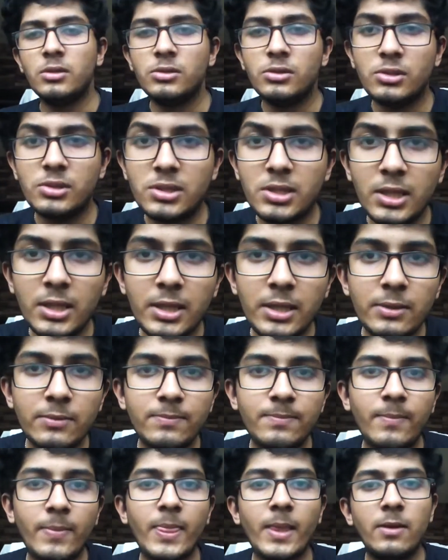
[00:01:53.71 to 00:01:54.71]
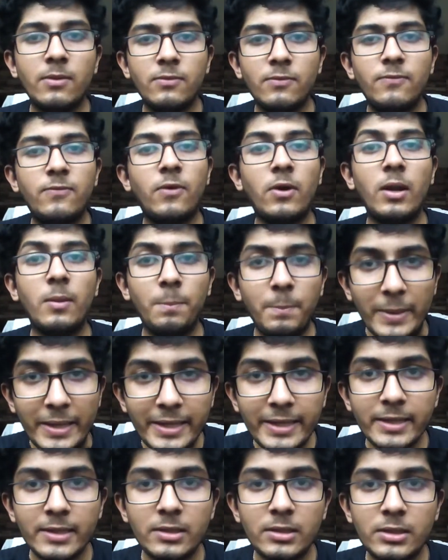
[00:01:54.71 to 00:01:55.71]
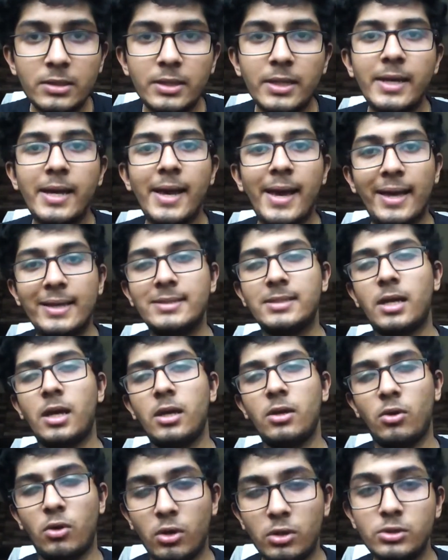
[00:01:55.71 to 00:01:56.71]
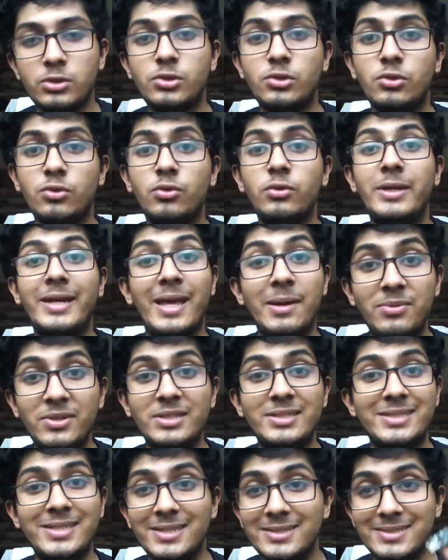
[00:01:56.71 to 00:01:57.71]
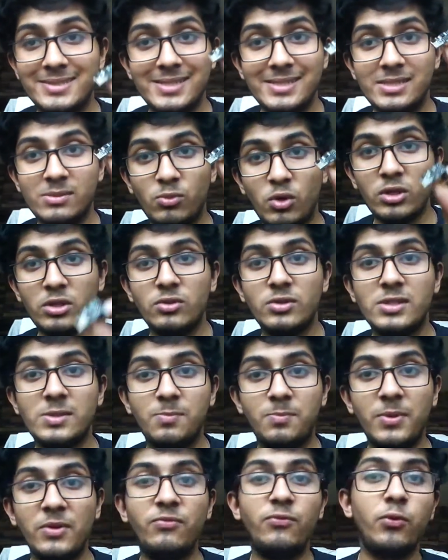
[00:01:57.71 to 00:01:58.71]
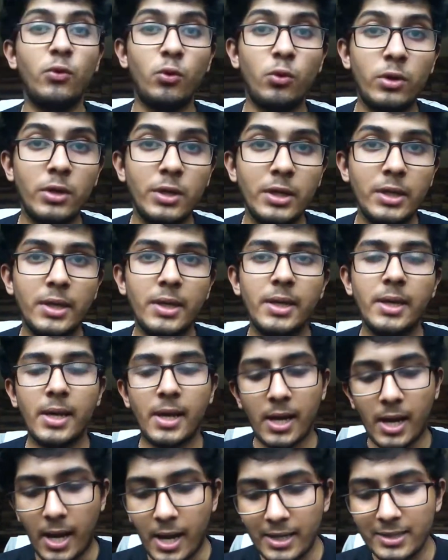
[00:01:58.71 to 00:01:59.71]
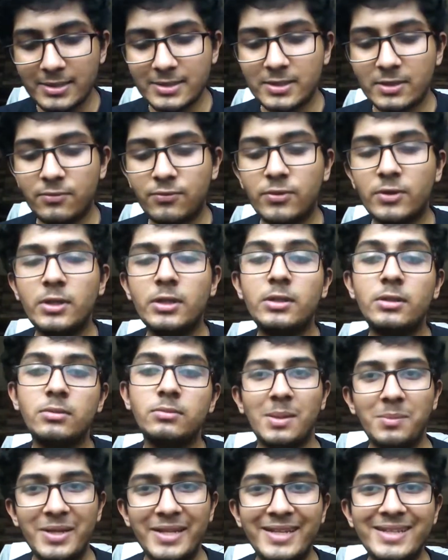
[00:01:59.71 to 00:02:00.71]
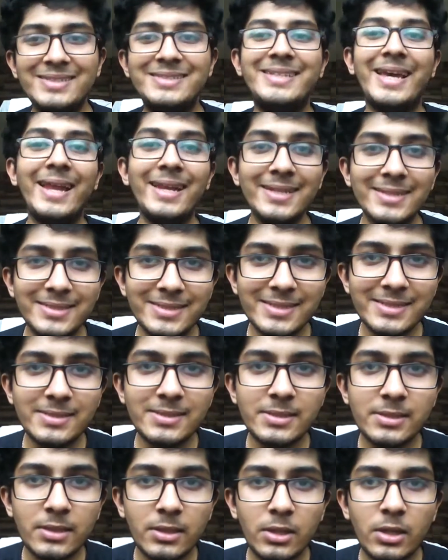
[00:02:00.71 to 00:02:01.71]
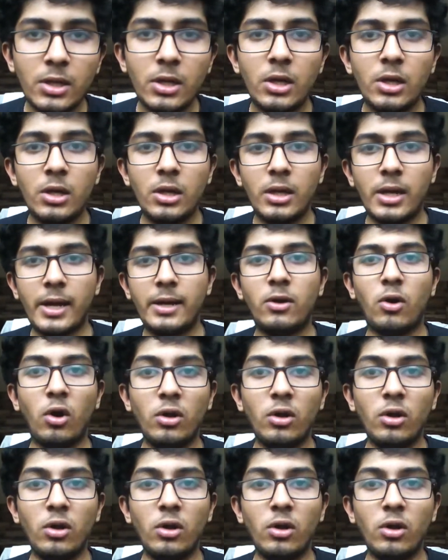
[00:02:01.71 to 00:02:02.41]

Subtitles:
So see, for a beginner, as I also never touched these modules before, I suffered some little challenges and